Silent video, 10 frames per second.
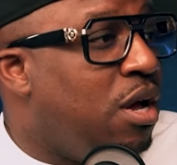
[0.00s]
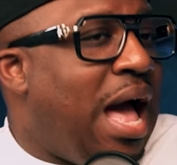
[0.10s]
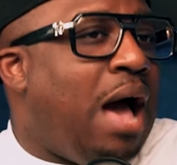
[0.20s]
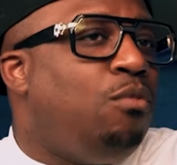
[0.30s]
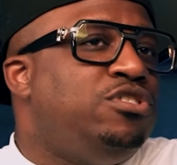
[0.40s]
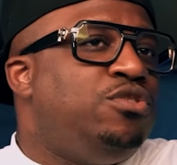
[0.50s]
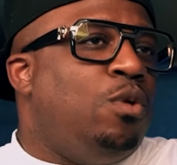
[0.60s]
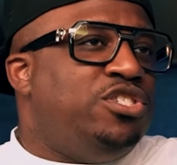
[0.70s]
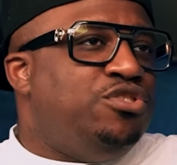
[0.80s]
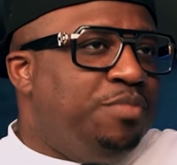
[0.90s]
how
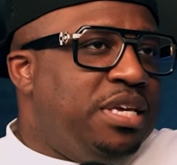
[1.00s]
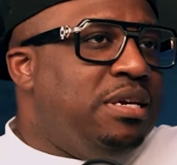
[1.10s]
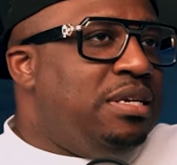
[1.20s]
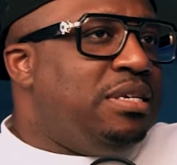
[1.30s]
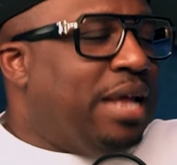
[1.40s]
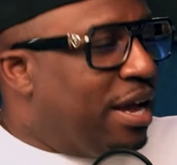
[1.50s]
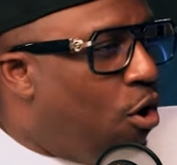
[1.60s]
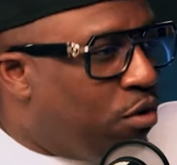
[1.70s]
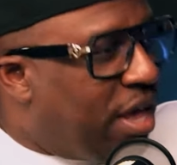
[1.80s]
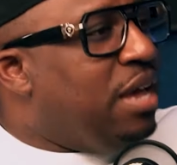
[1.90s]
would you be like
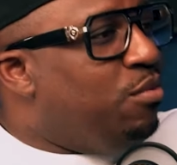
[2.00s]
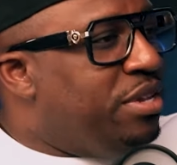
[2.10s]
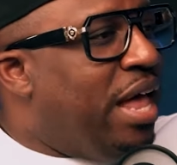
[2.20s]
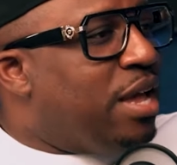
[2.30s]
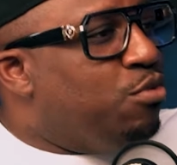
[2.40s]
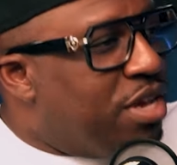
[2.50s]
okay with like you